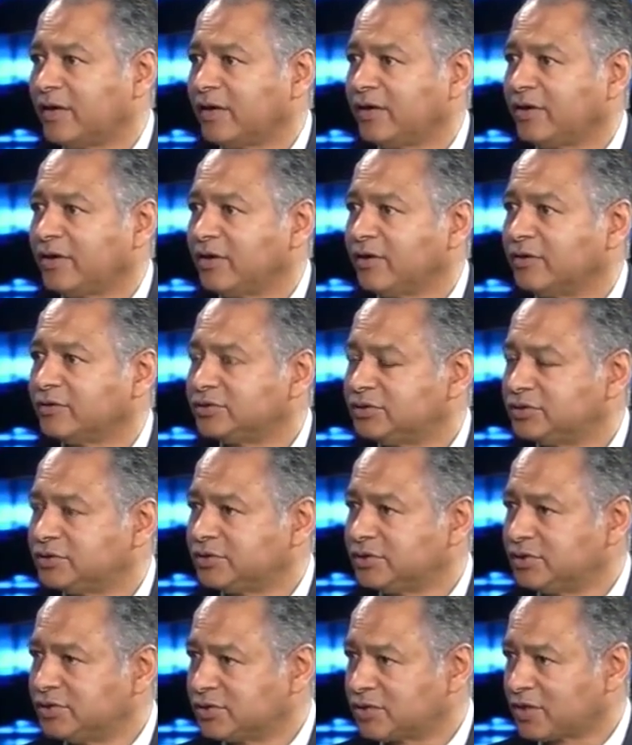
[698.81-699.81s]
You know, to
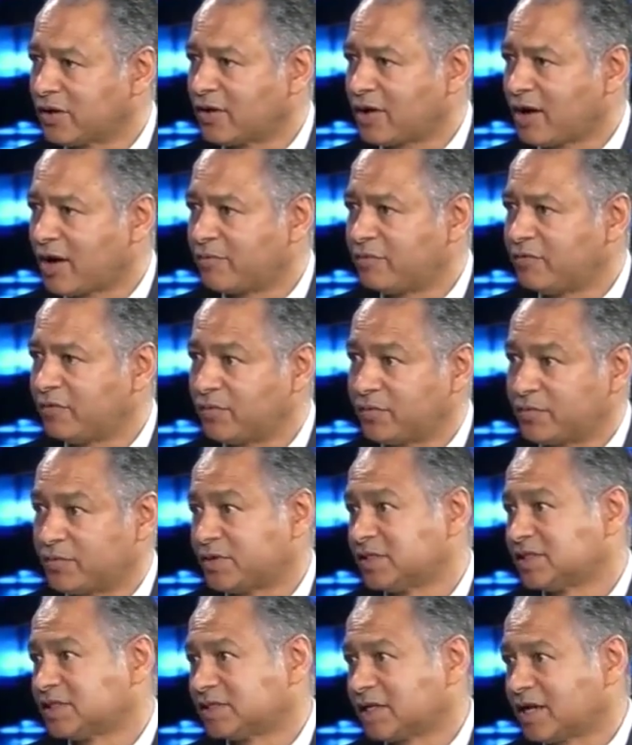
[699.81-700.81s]
reduce our carbon
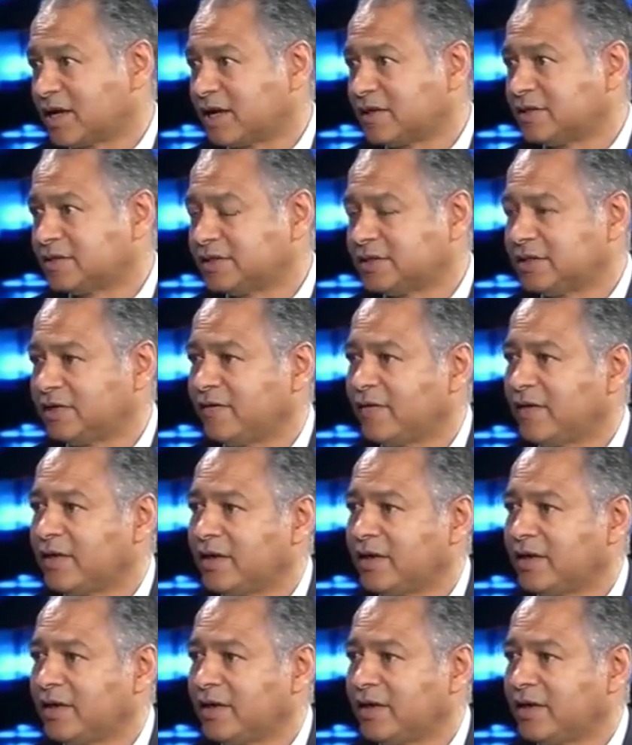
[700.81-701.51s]
footprint as a country.